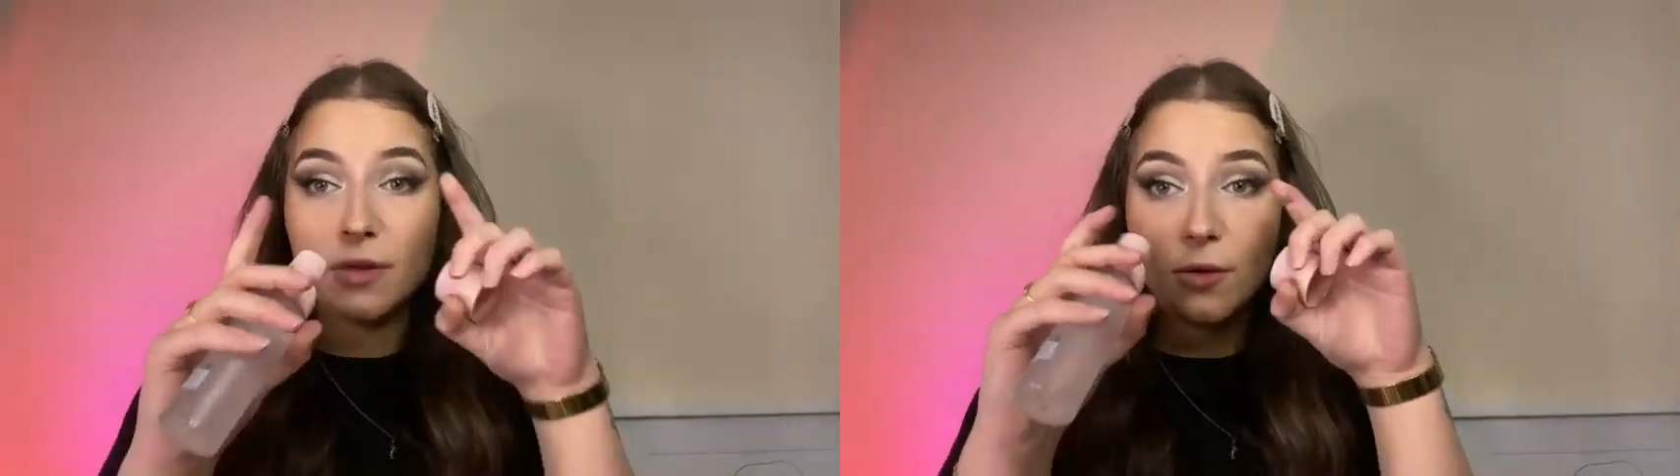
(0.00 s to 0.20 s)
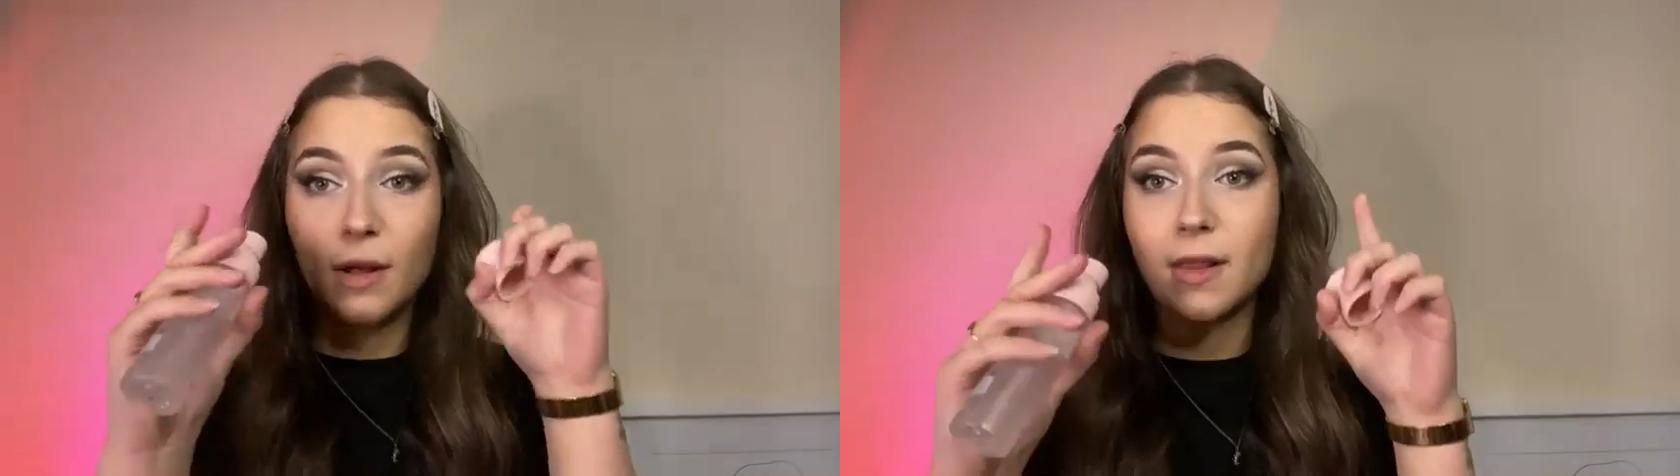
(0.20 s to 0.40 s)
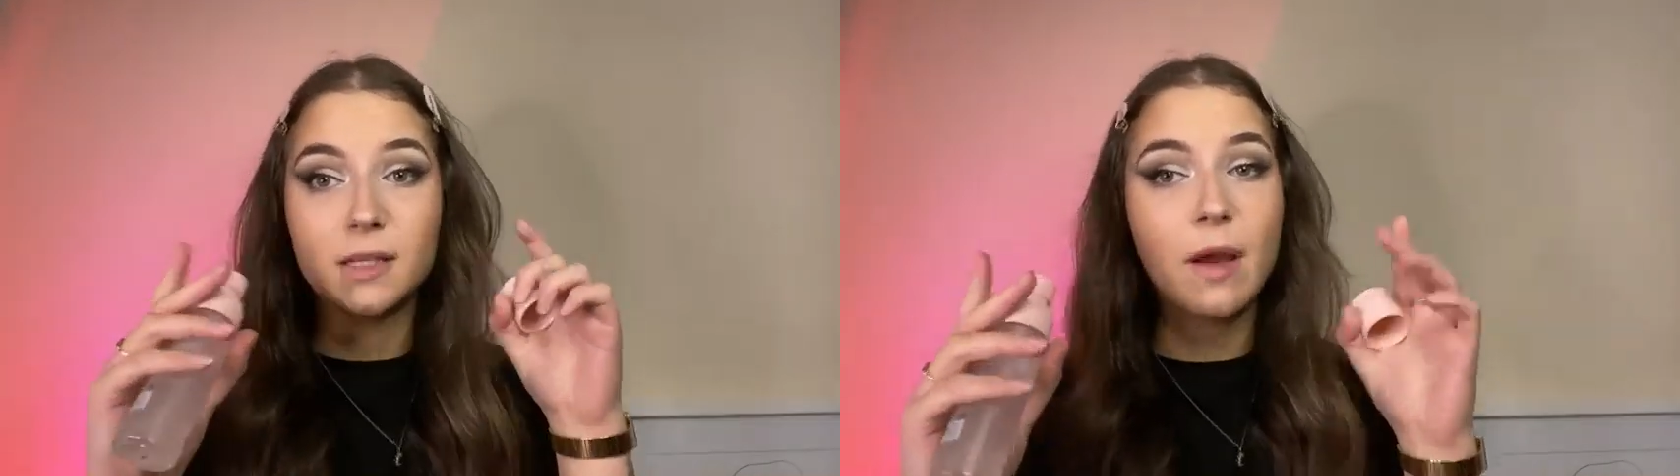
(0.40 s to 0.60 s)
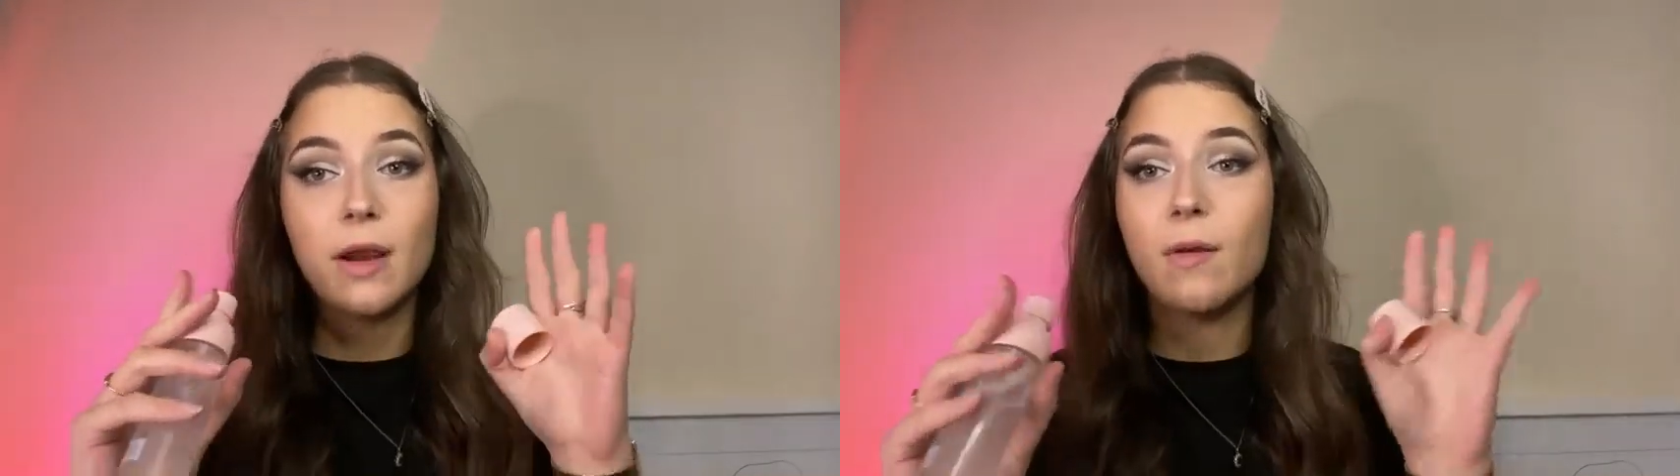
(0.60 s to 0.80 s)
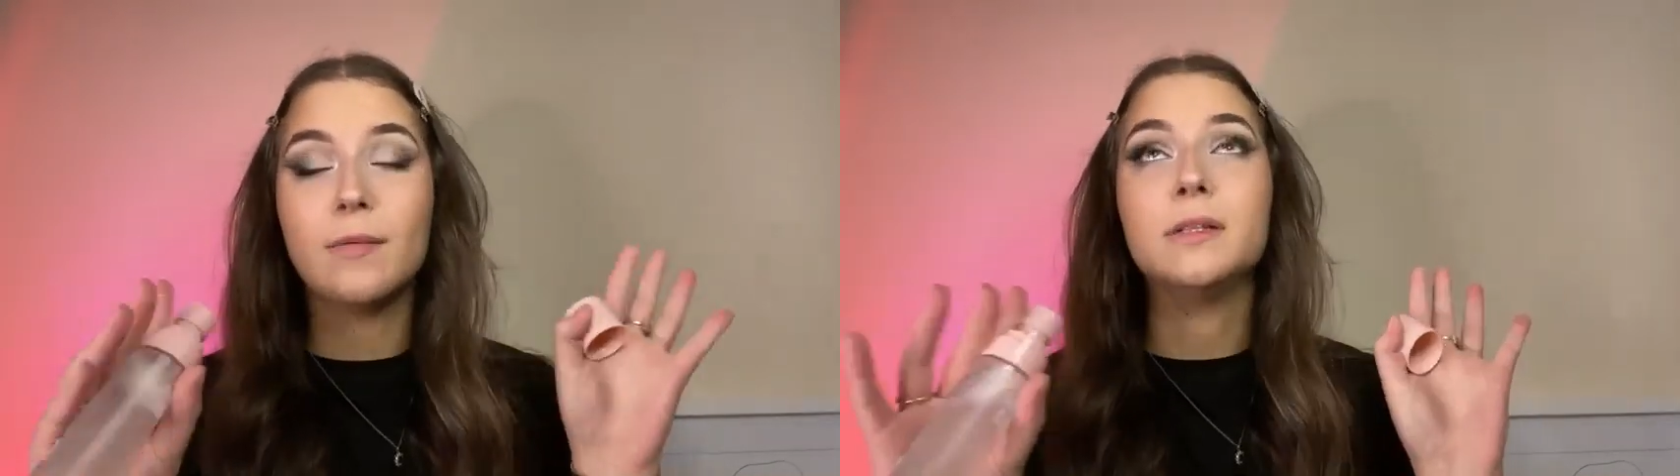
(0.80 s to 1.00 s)
all like the
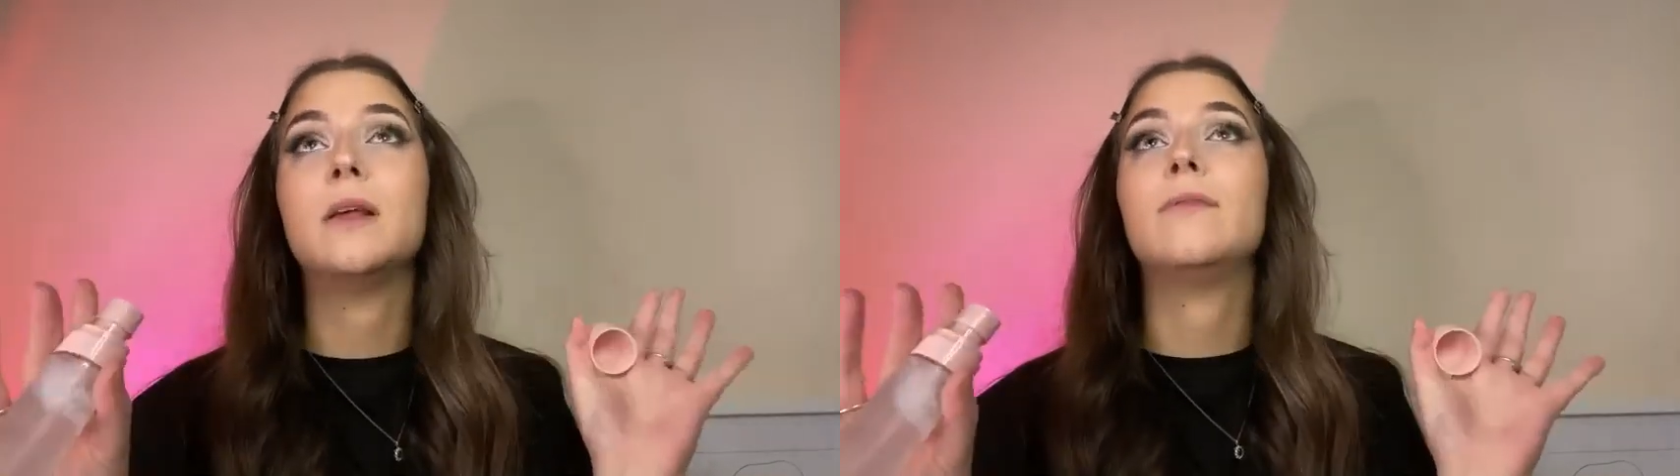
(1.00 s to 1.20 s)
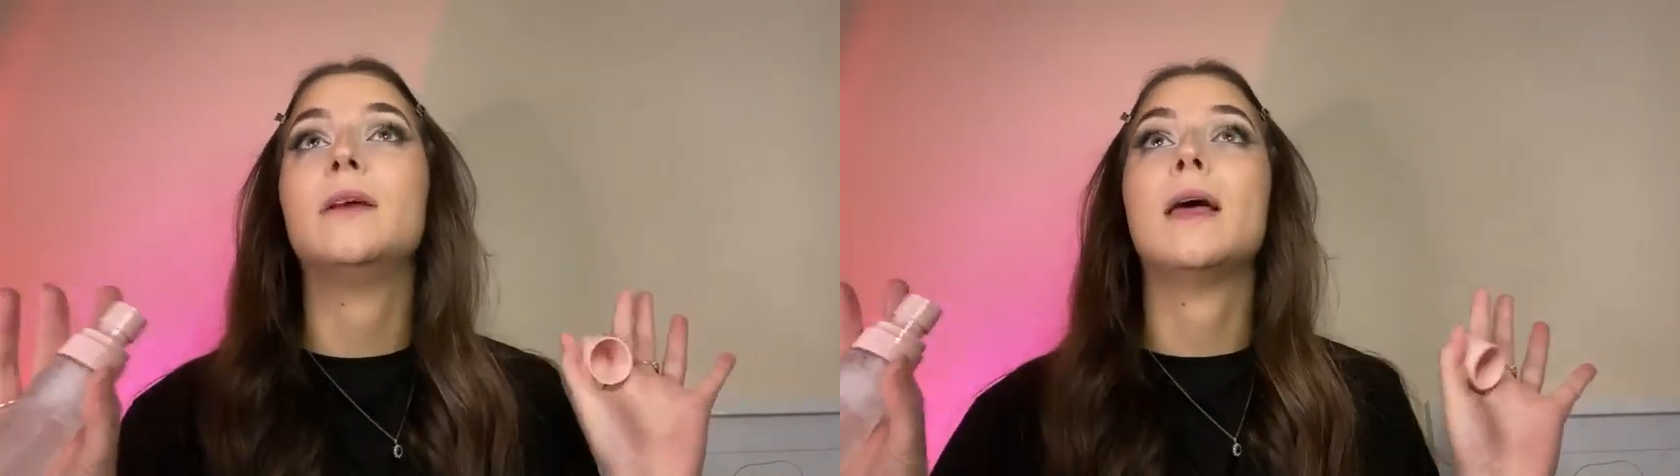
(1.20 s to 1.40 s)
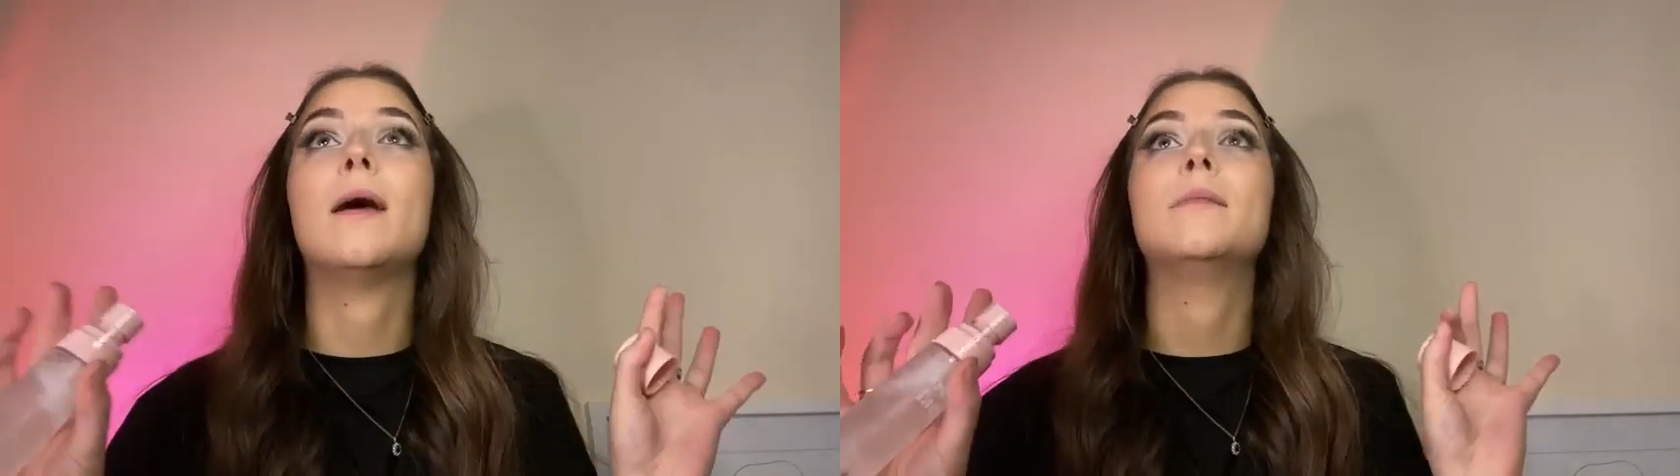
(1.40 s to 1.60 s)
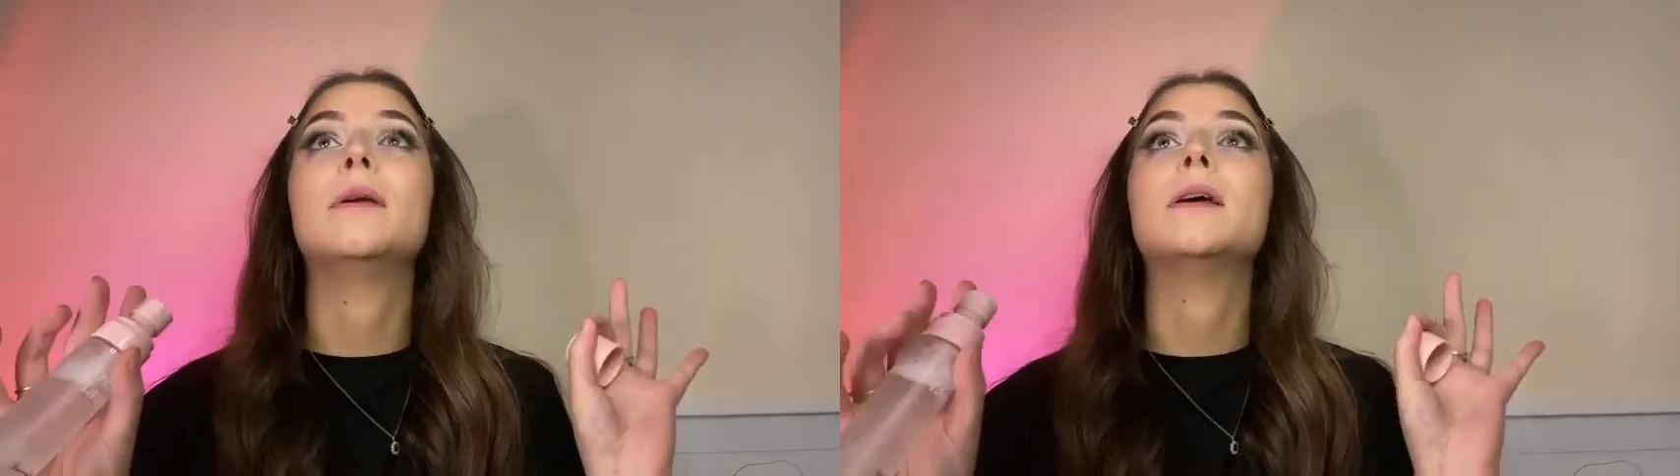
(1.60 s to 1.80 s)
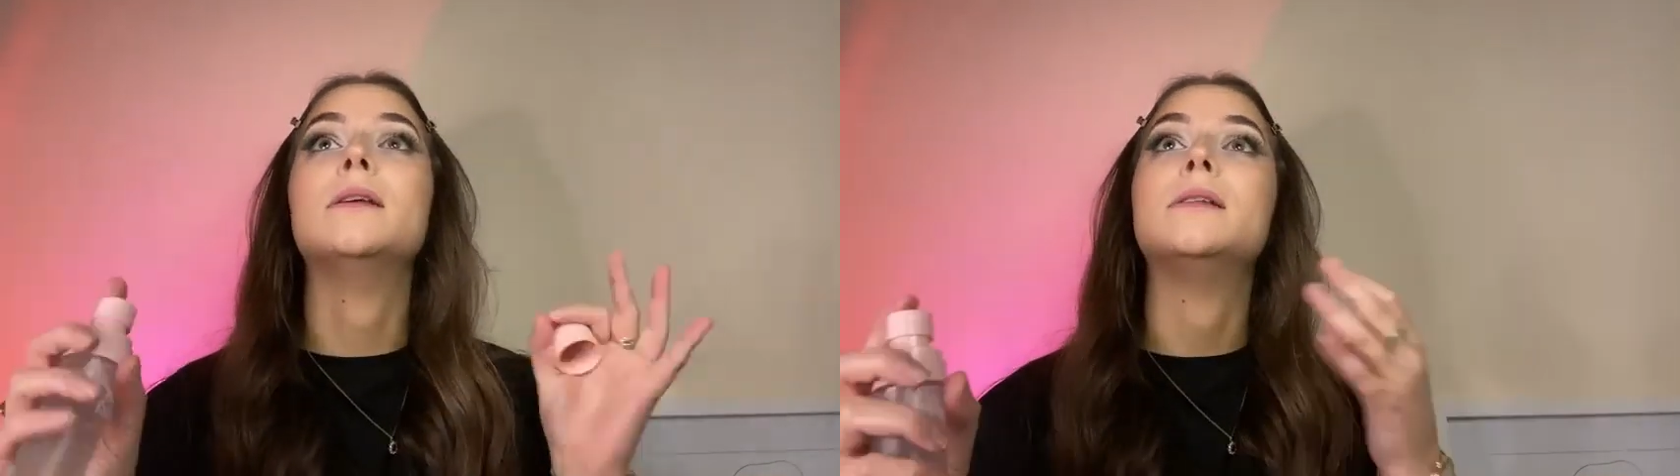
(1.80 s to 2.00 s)
spiderweb and stuff like that,
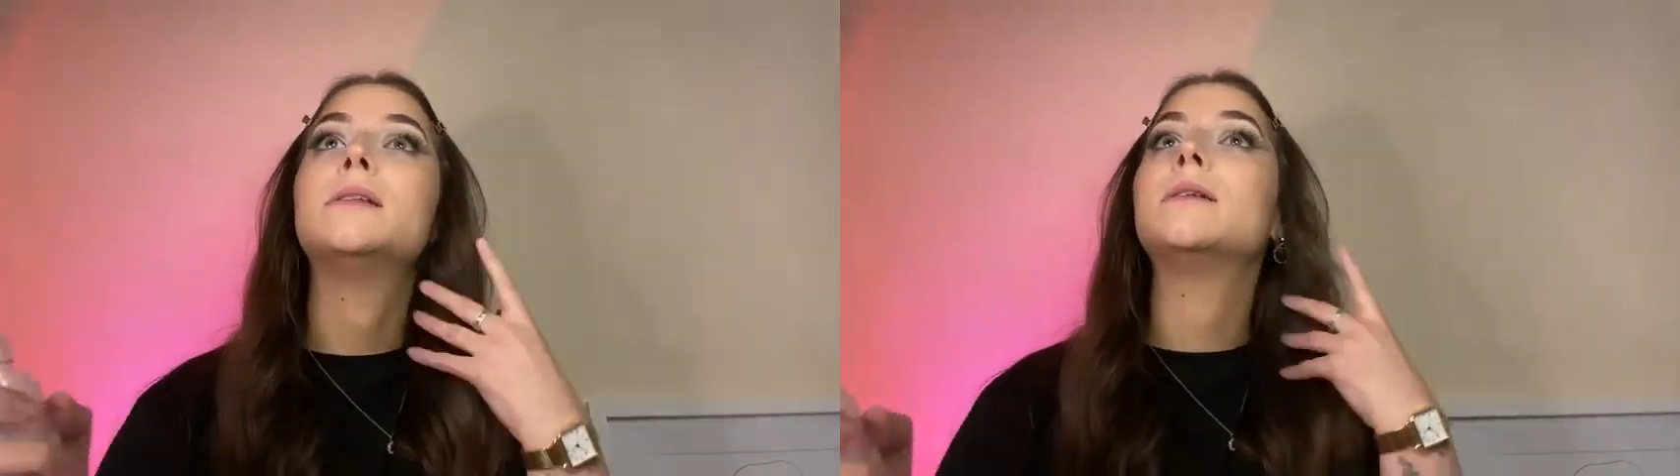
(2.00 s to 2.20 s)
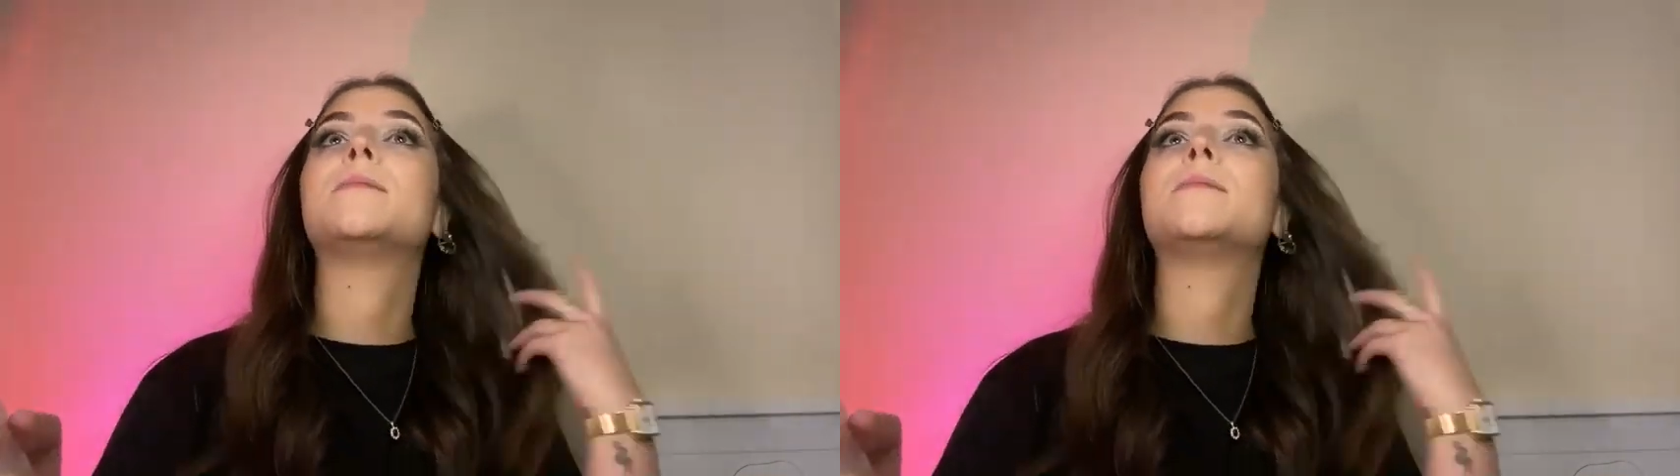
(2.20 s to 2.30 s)
because